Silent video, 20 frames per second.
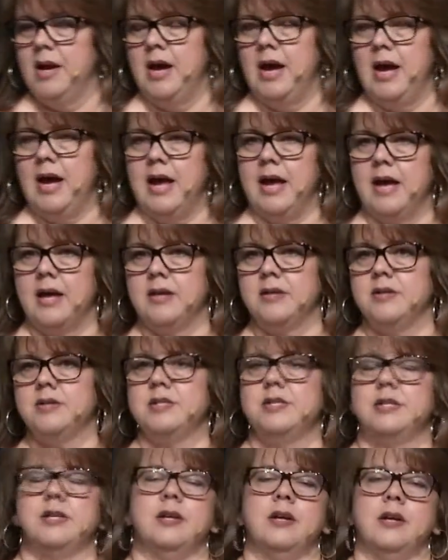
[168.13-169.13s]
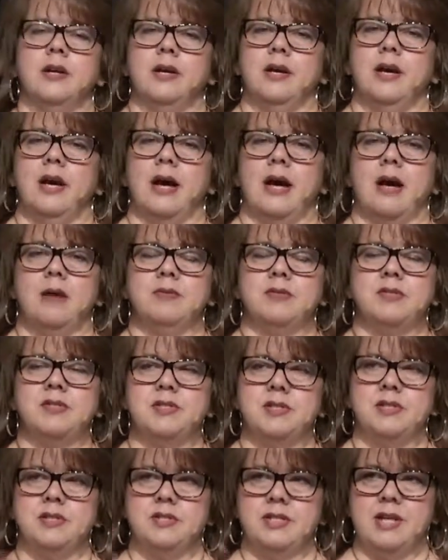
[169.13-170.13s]
And I was
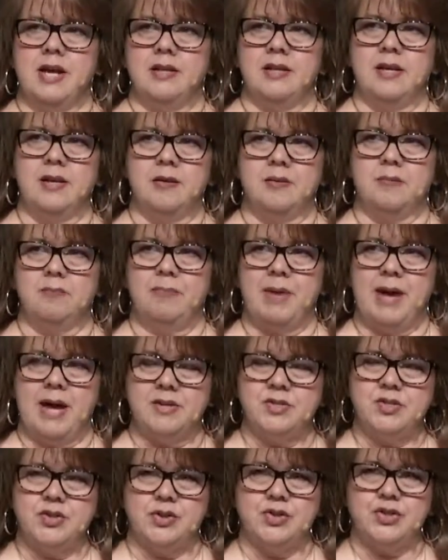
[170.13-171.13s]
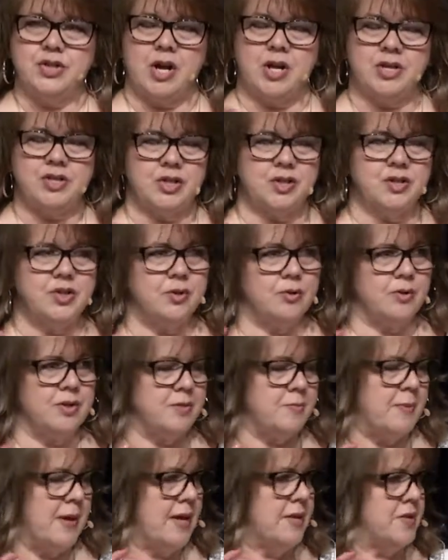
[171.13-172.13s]
telling Pastor Josh, our children's
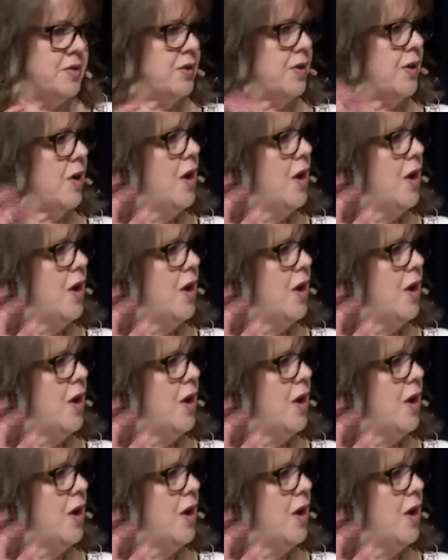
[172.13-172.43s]
pastor,